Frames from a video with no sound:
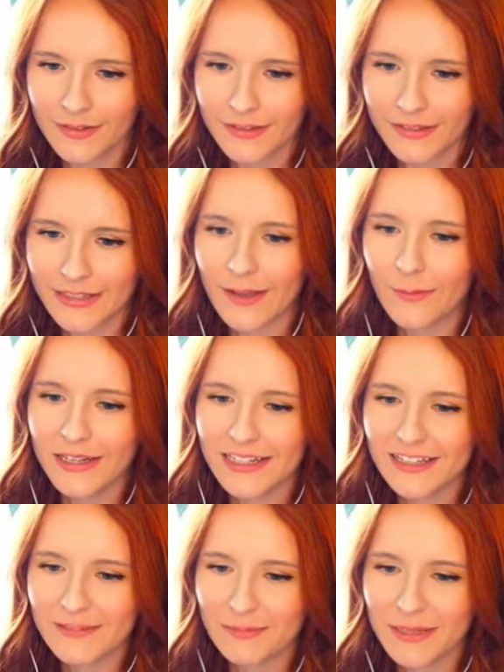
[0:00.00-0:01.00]
Now we
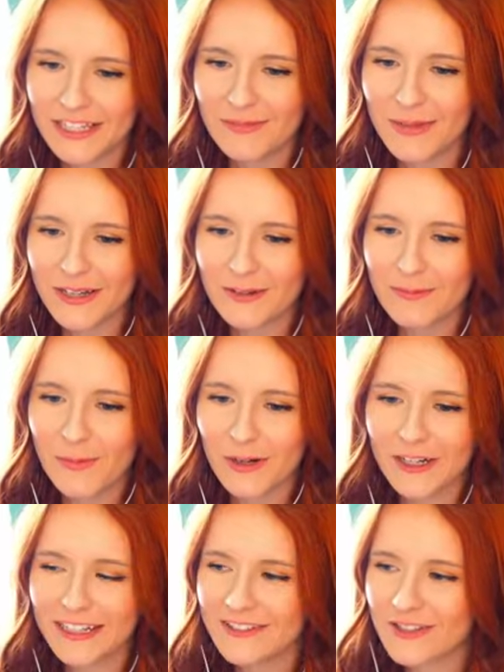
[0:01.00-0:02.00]
need peanut butter
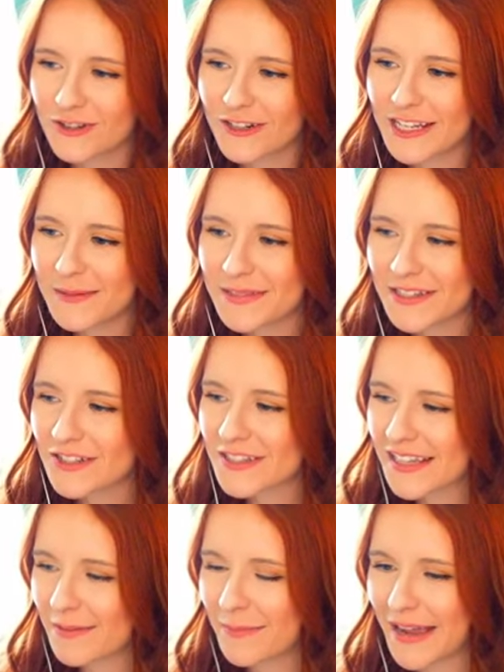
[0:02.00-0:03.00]
morning dreams. It's just
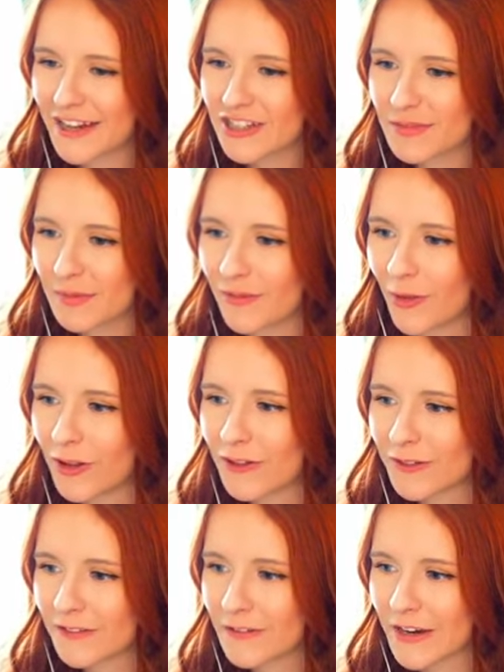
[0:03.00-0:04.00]
like a mashup of all of
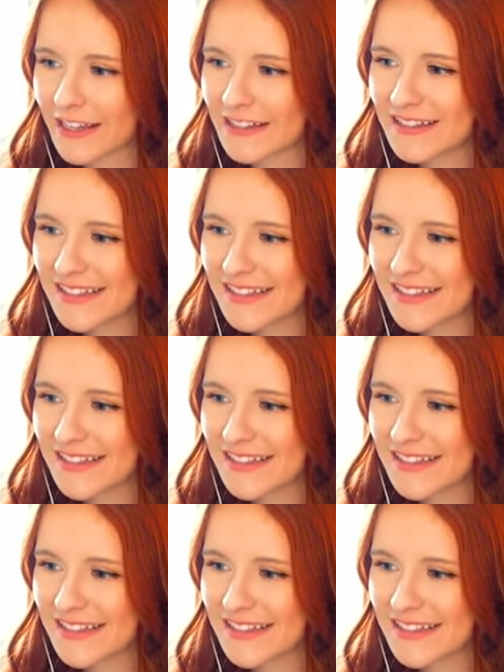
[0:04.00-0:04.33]
our friends.